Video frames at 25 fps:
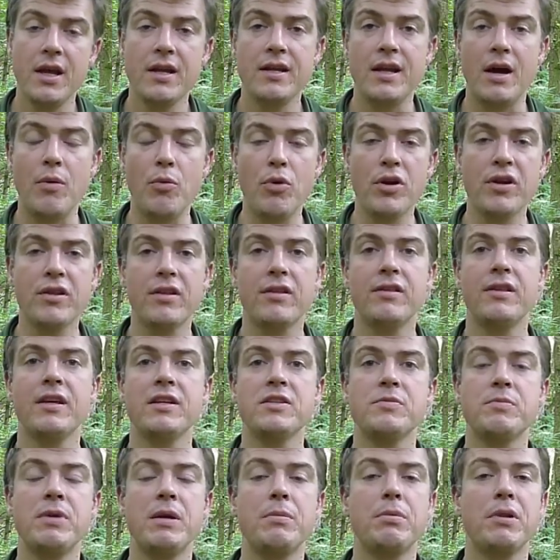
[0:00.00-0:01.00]
Now, one of the
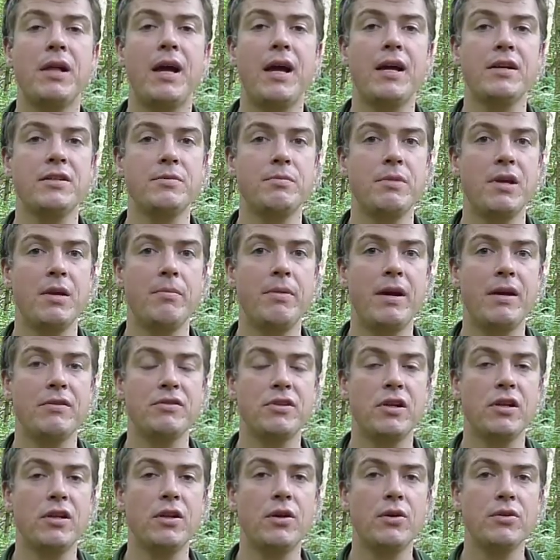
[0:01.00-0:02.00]
things people ask me
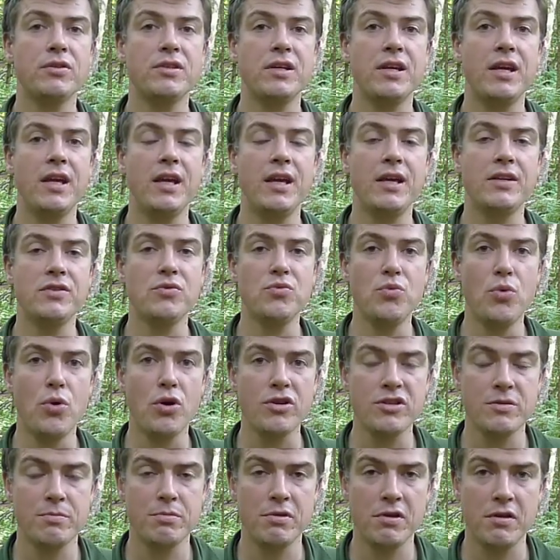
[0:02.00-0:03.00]
about a lot is
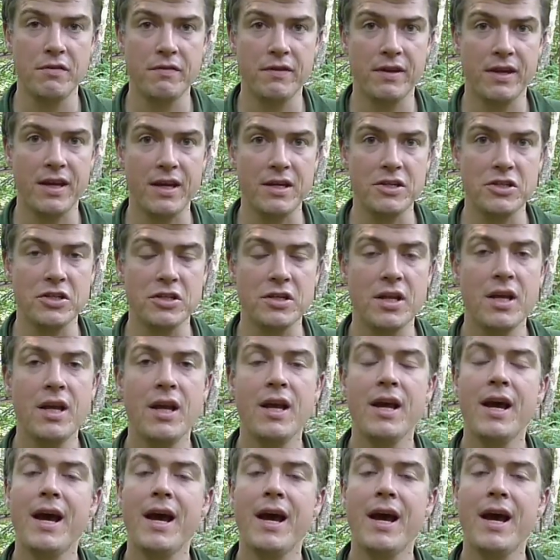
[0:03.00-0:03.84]
water purification.